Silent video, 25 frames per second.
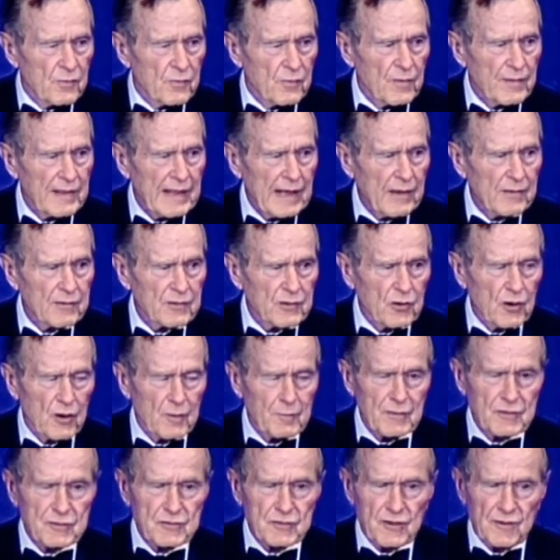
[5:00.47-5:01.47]
Without
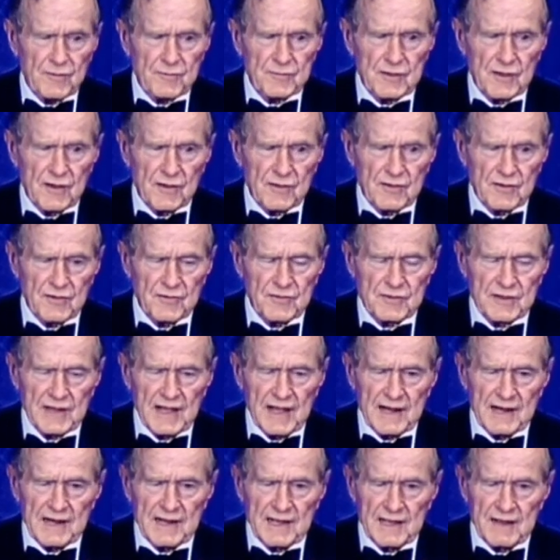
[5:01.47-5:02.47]
Gorbachev's
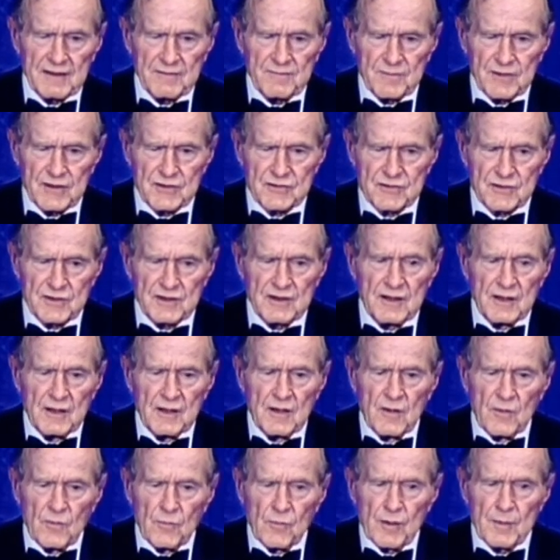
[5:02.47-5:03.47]
understanding and vision,
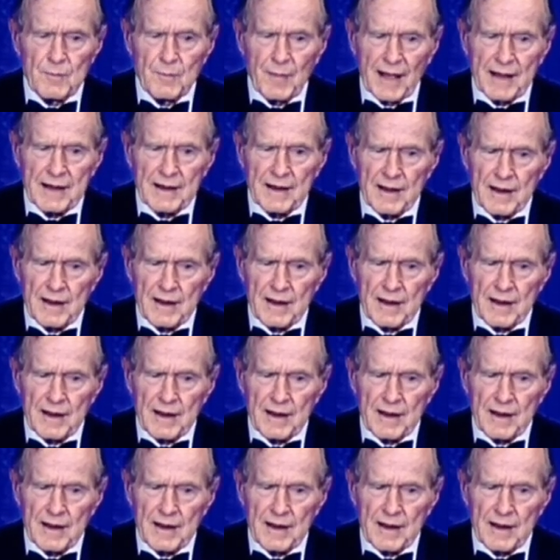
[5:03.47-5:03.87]
we might